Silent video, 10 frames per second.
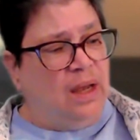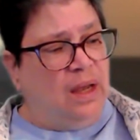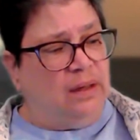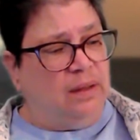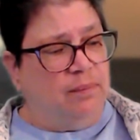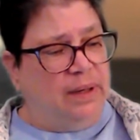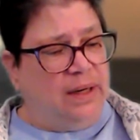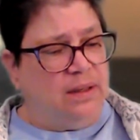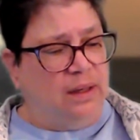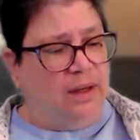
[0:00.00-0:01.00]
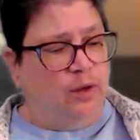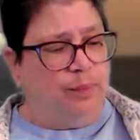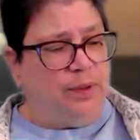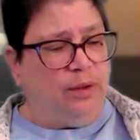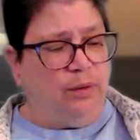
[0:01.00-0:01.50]
And it might
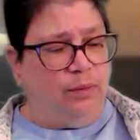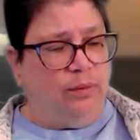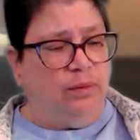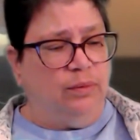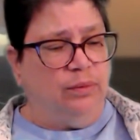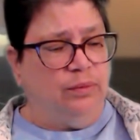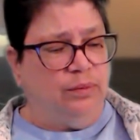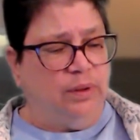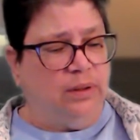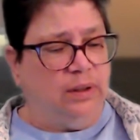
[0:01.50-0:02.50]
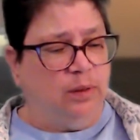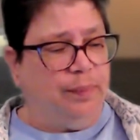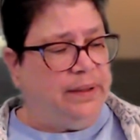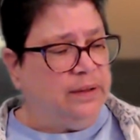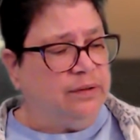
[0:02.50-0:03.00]
help you a little
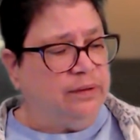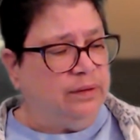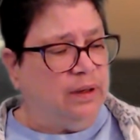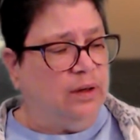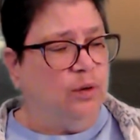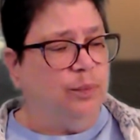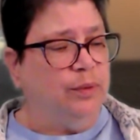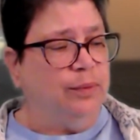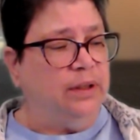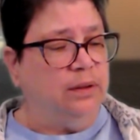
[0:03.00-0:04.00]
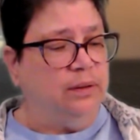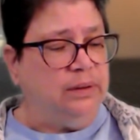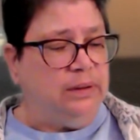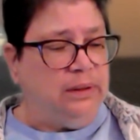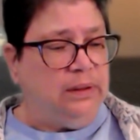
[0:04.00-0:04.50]
bit. I hope it will.
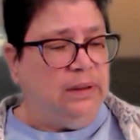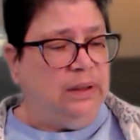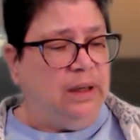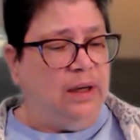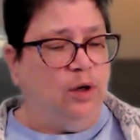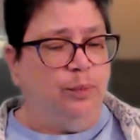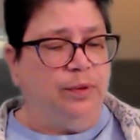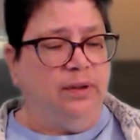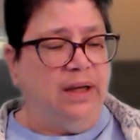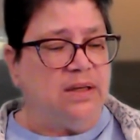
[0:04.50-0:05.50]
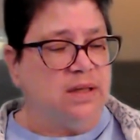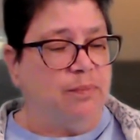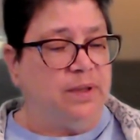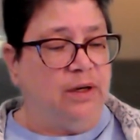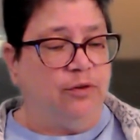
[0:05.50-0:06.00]
I hope you'll get
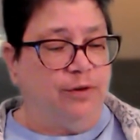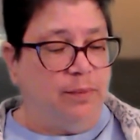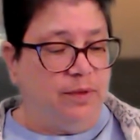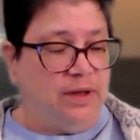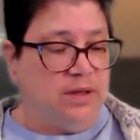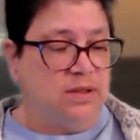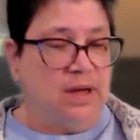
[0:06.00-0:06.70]
something from this